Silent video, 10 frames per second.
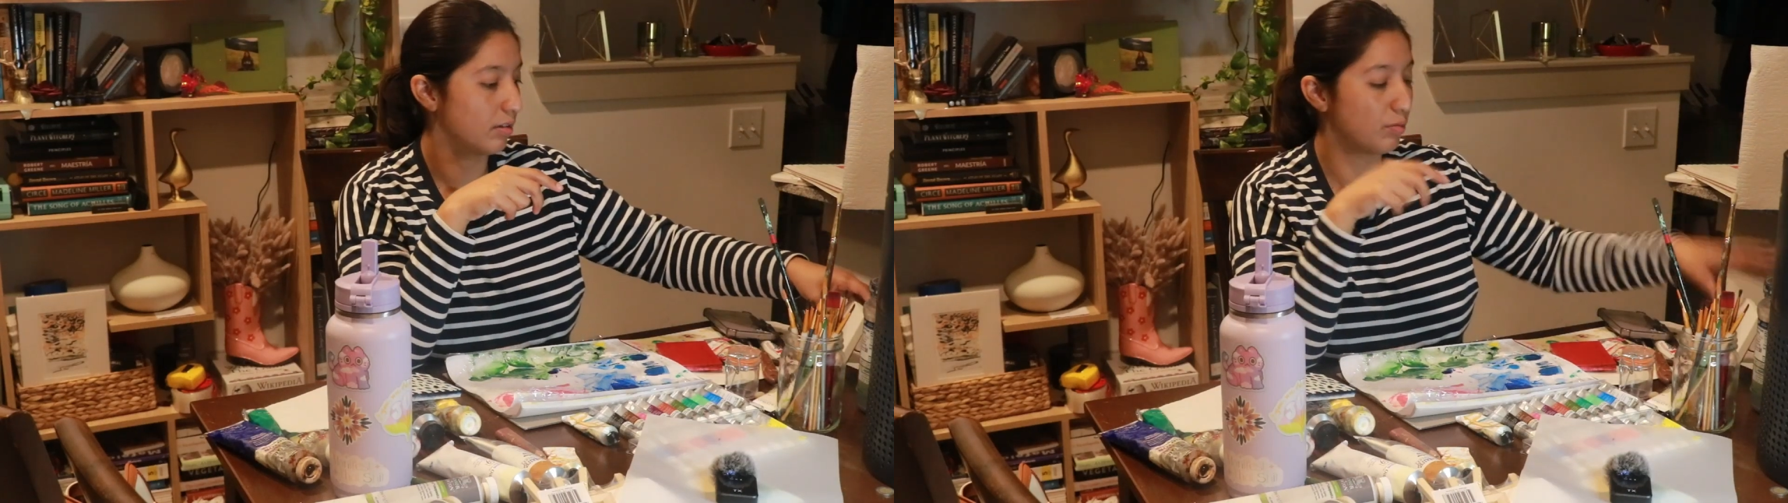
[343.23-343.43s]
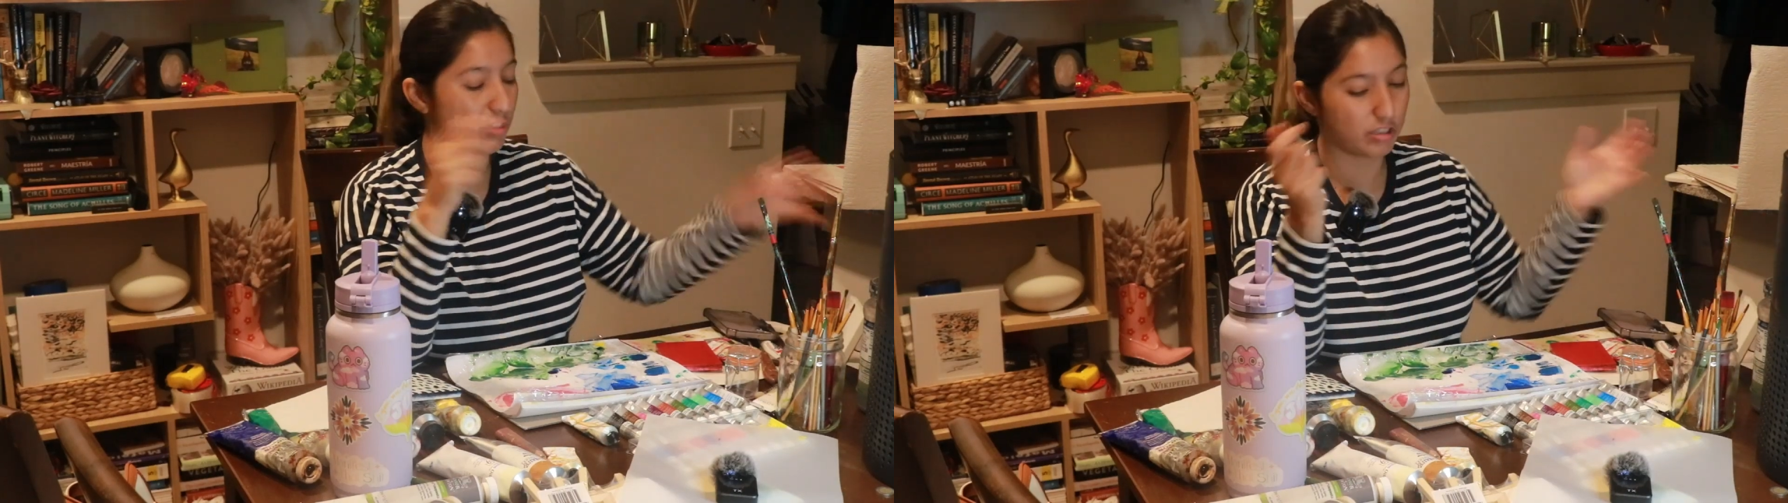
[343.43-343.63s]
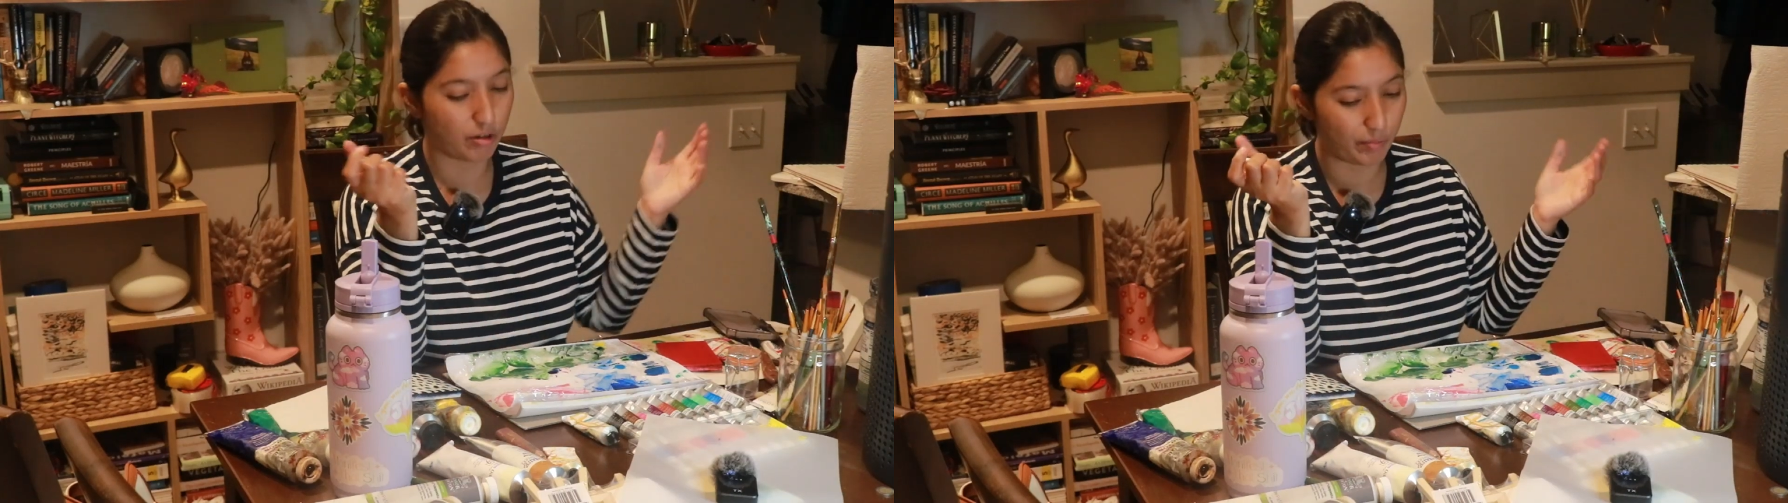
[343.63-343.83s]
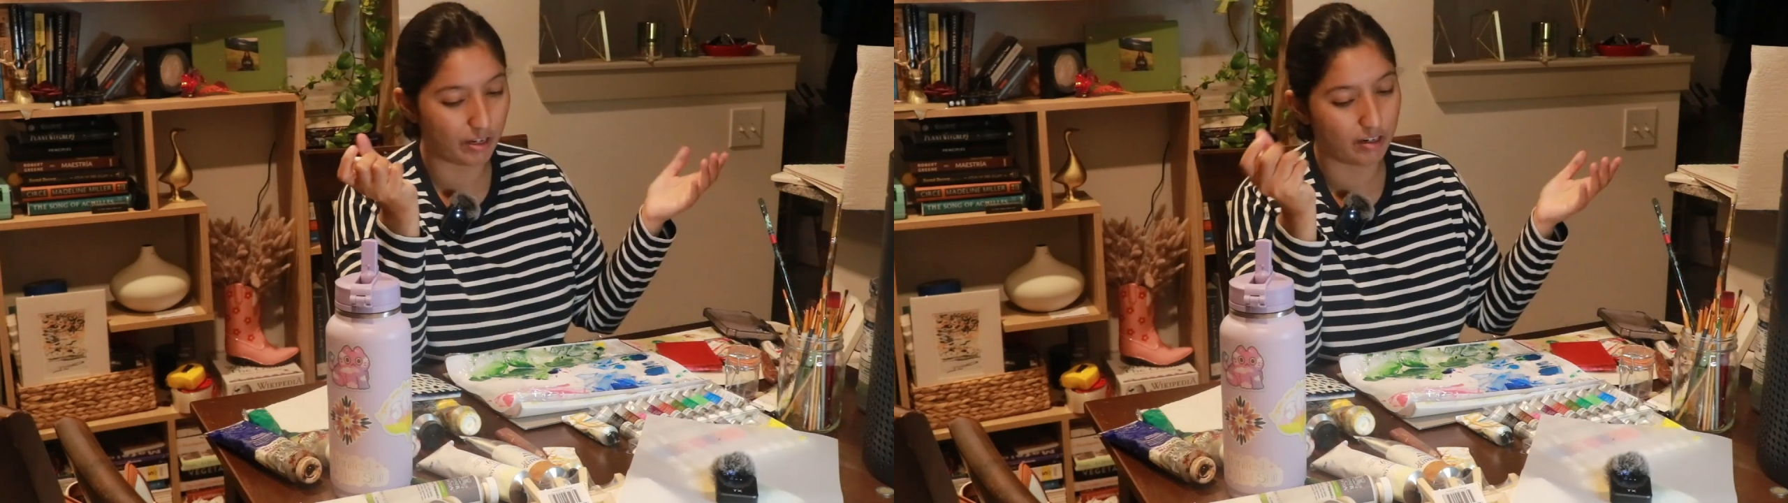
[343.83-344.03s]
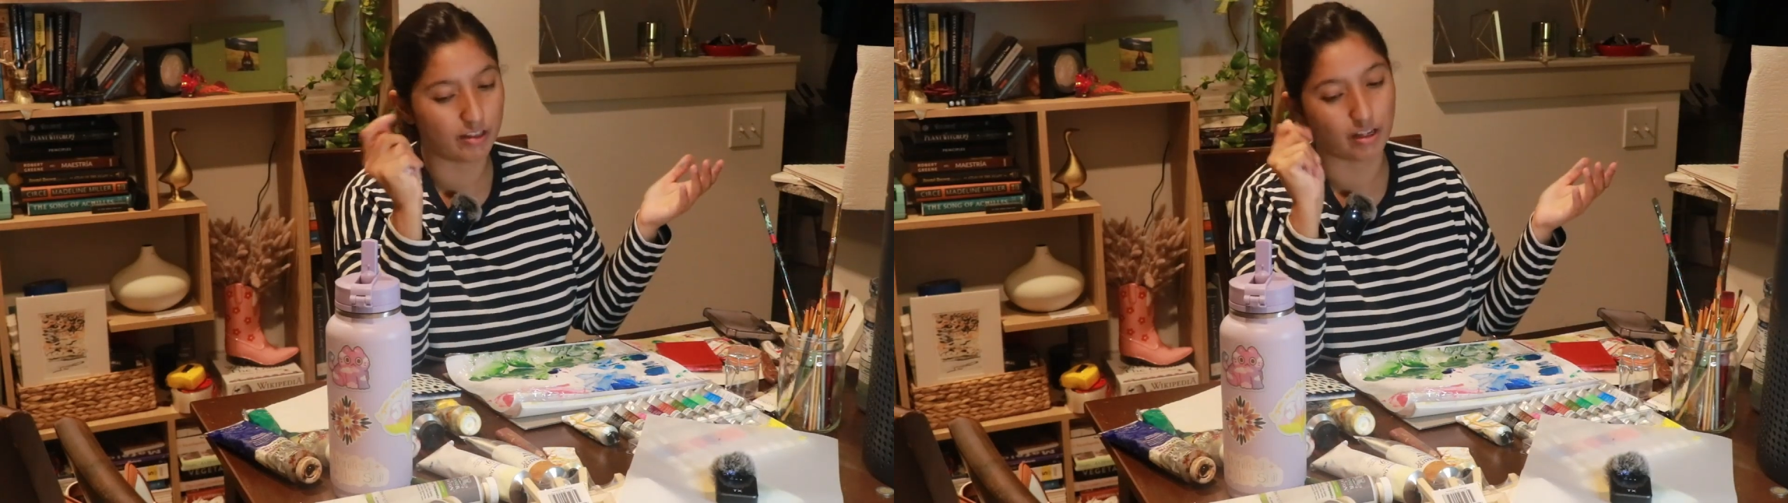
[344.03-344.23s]
which
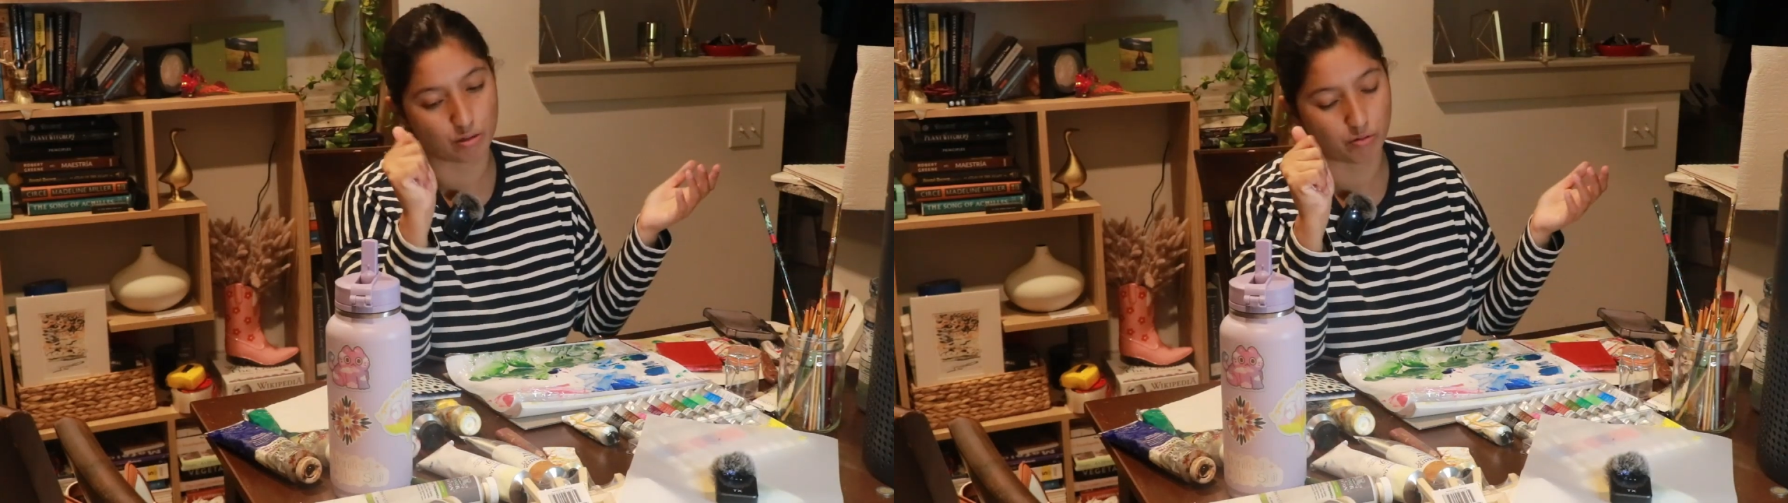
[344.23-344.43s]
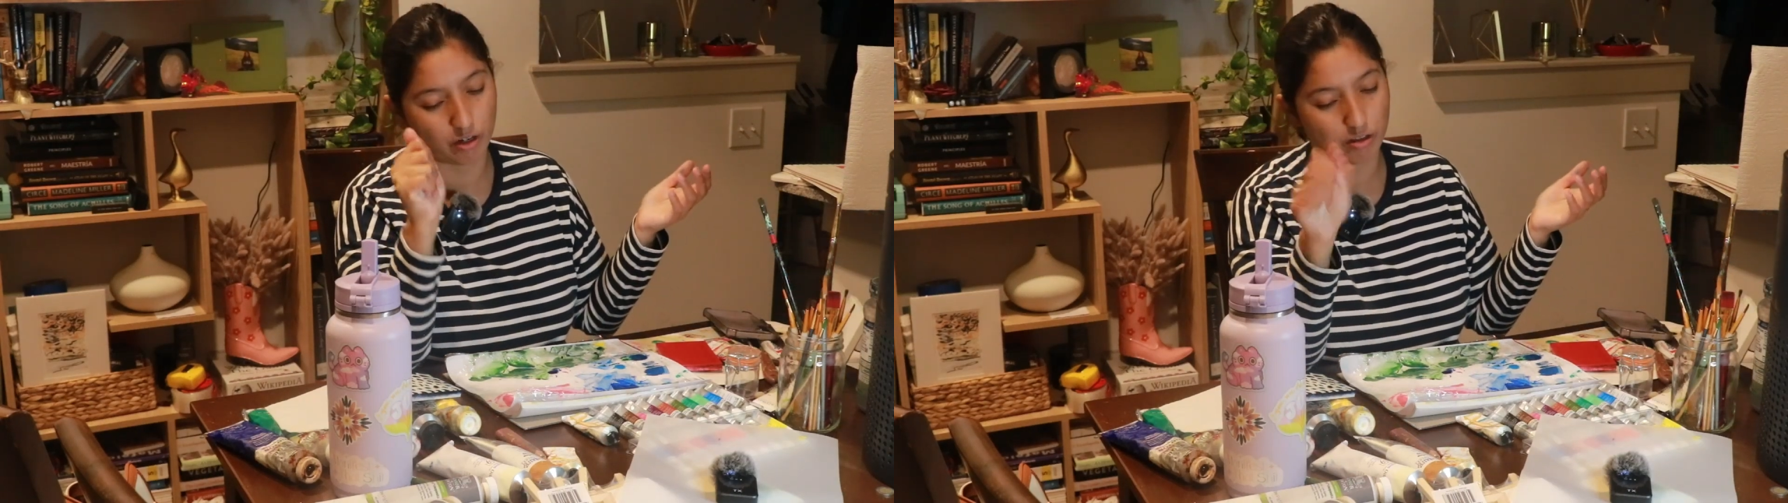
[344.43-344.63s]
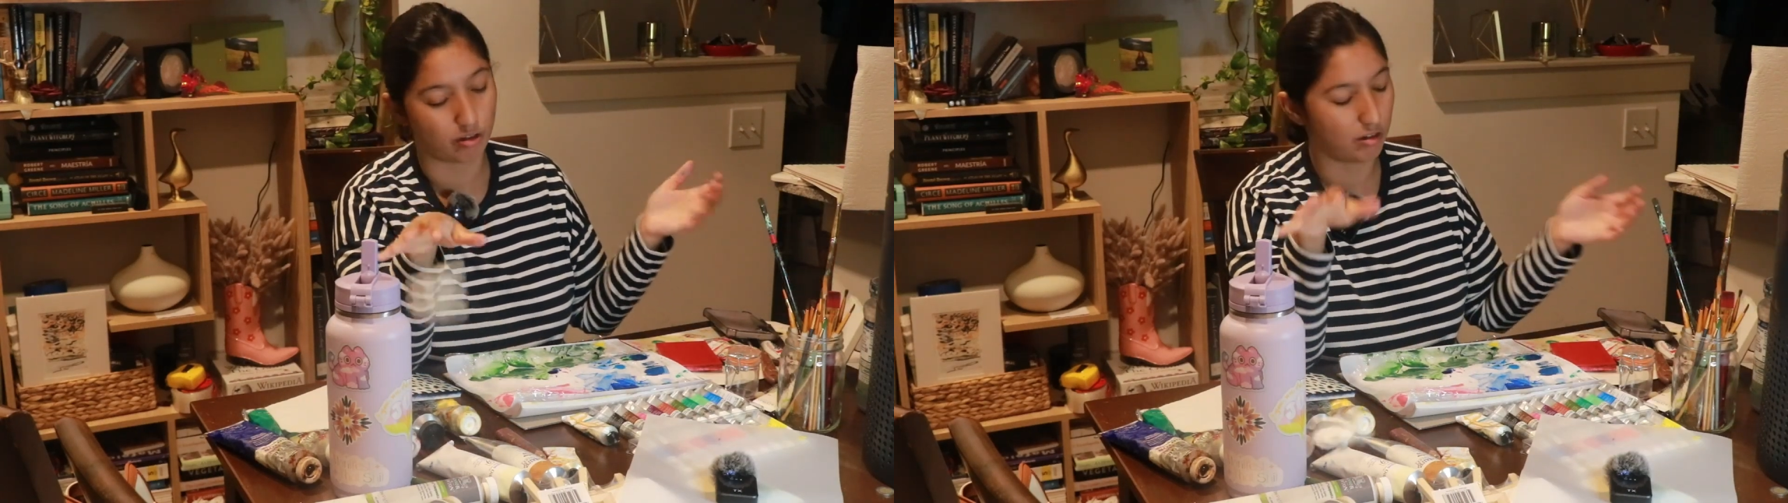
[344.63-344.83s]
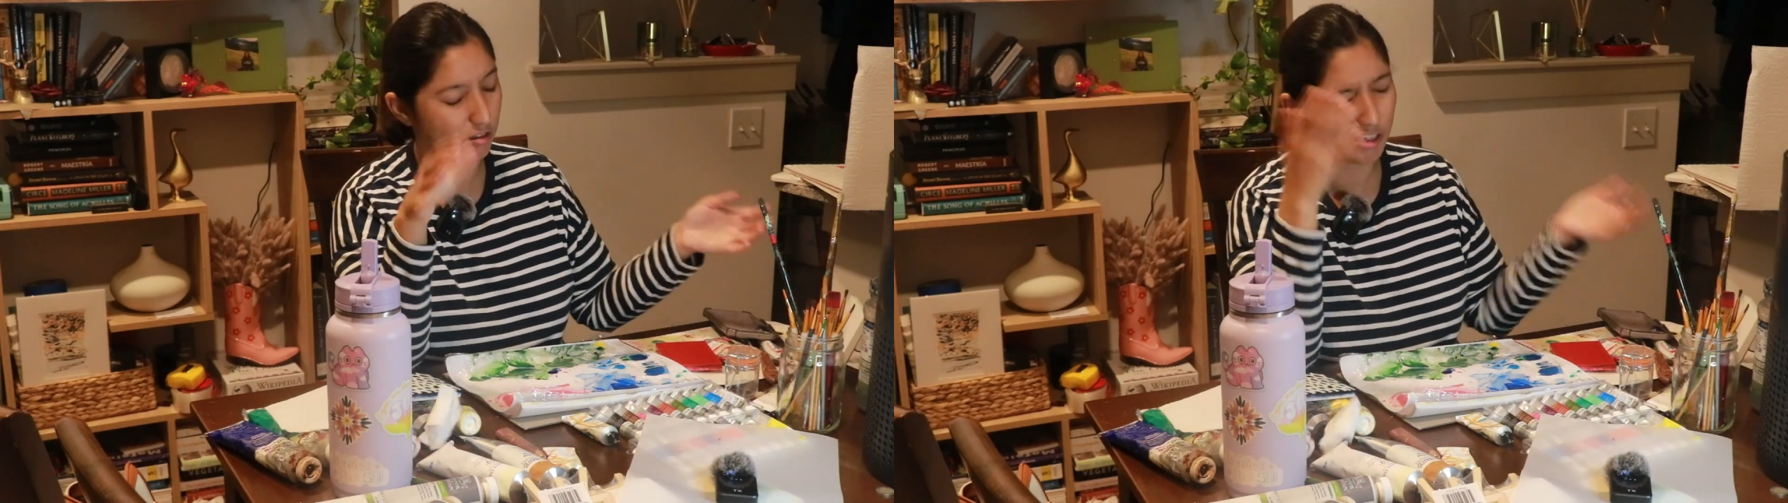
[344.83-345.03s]
mainly that's what I thought.